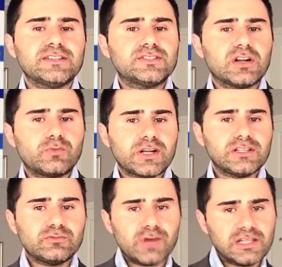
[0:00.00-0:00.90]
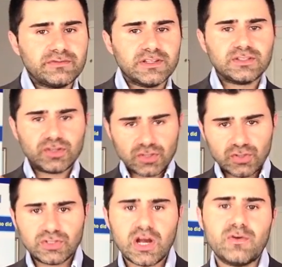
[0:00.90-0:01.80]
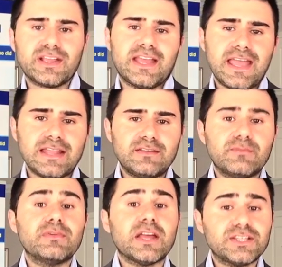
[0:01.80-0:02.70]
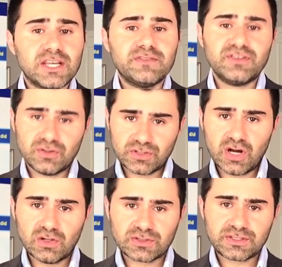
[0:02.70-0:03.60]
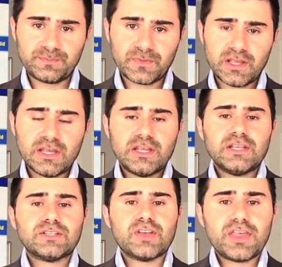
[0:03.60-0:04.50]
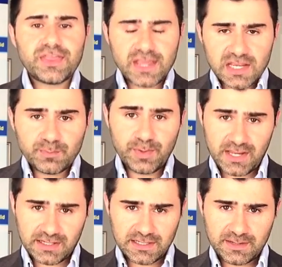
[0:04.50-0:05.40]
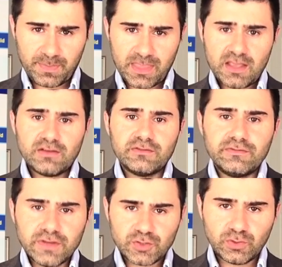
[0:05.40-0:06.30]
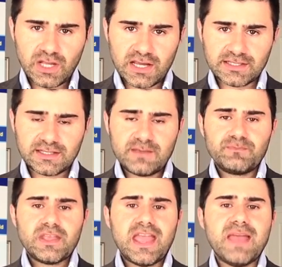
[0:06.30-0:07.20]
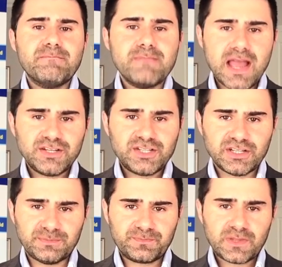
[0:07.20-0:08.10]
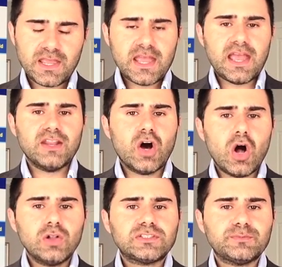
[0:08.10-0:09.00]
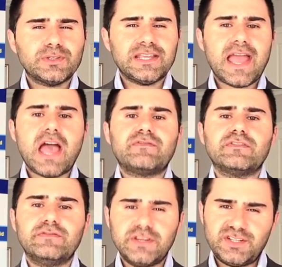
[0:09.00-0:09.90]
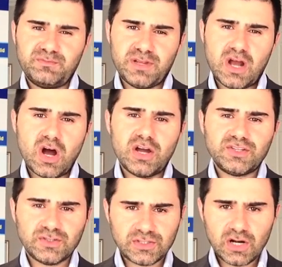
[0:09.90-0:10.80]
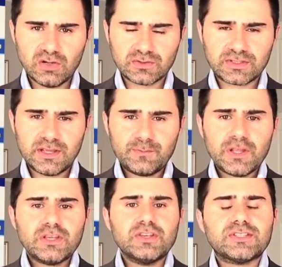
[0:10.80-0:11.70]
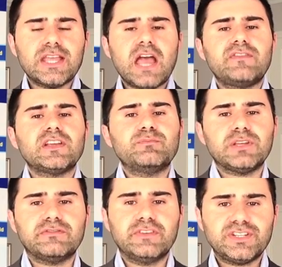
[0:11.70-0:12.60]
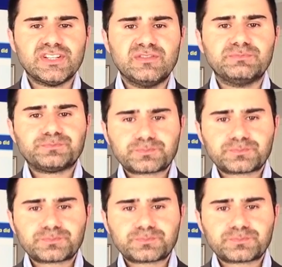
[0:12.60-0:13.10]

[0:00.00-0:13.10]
is directly relevant to you going ahead, achieving your goals. So think big, visualize, imagine, and ultimately have a vision behind your goals. You see, having a big vision